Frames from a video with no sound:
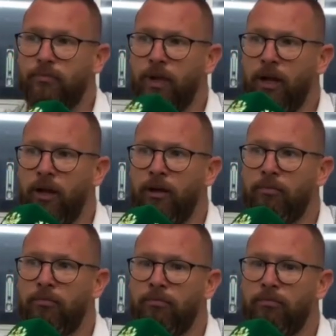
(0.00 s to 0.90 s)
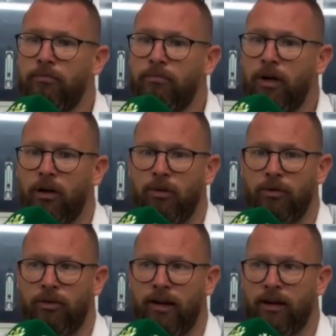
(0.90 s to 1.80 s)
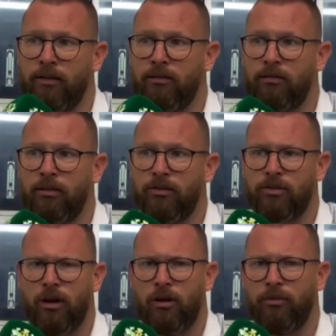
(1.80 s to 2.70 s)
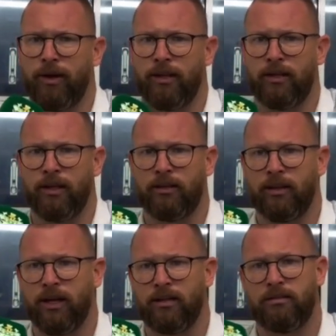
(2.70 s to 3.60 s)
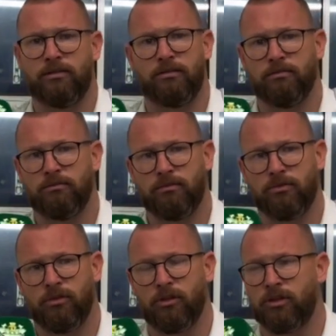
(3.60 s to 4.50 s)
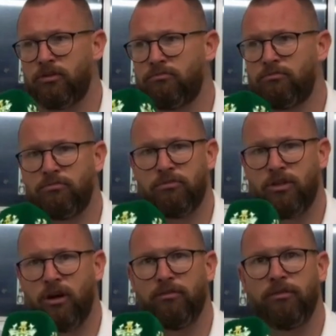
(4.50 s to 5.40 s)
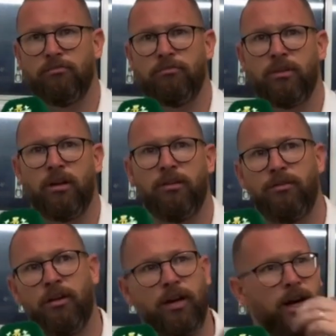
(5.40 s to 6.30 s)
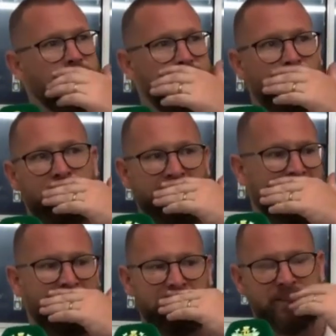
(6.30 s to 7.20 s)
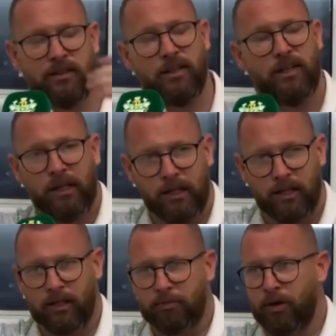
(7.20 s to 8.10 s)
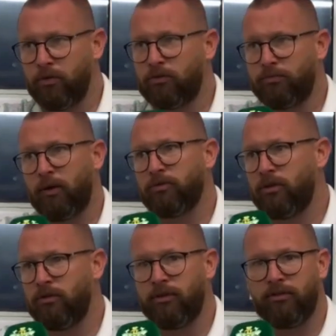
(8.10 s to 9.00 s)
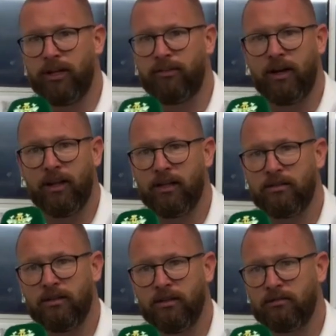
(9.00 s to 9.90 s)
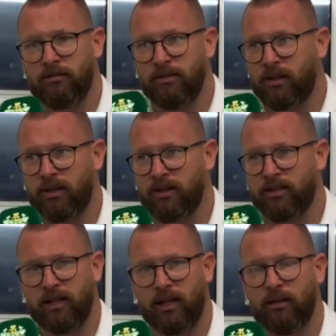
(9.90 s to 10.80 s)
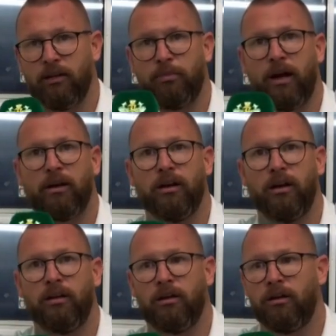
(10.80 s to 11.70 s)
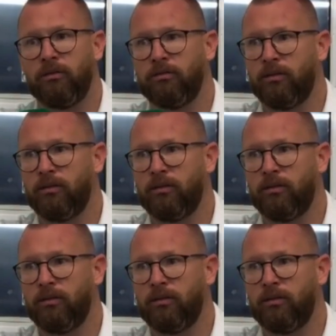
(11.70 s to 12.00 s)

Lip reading: and go up the other end and score the way they did. The kids struck a shot from 30-40 yards out on the angle, hit the post, bounced over 3 of our lads, and I think it's hit the lad on the back and got in the goal.